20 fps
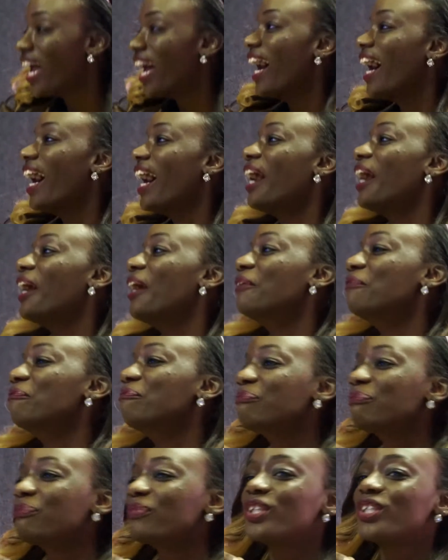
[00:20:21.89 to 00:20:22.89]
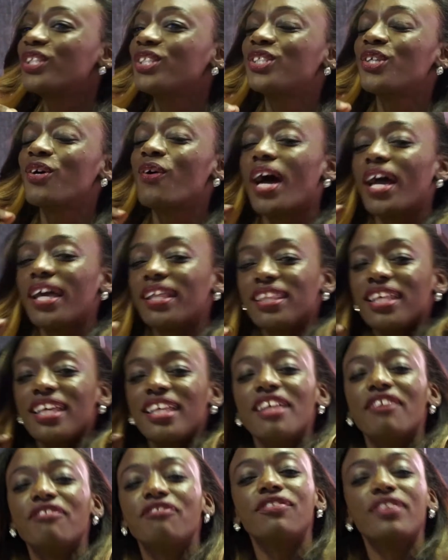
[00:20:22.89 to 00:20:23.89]
Mm-hmm. Um, so I
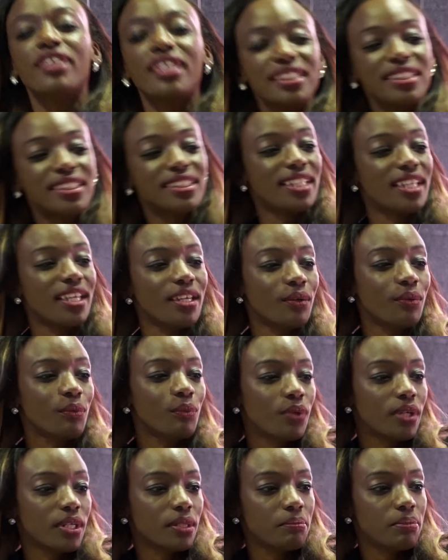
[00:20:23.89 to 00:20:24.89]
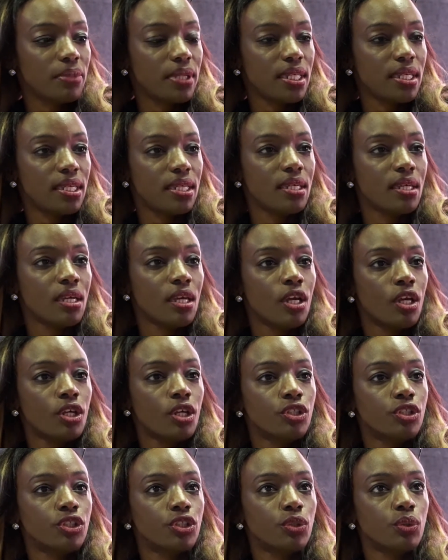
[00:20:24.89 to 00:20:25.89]
think the first thing would be
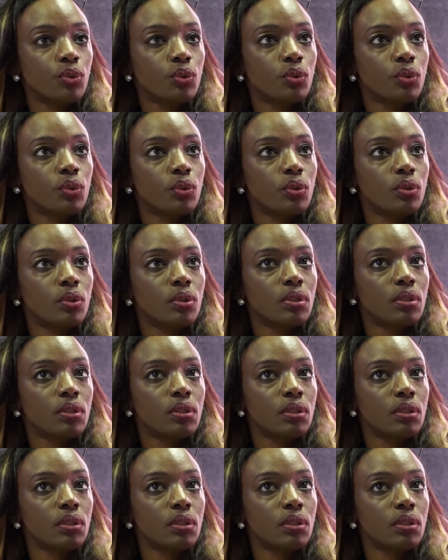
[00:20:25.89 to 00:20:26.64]
to,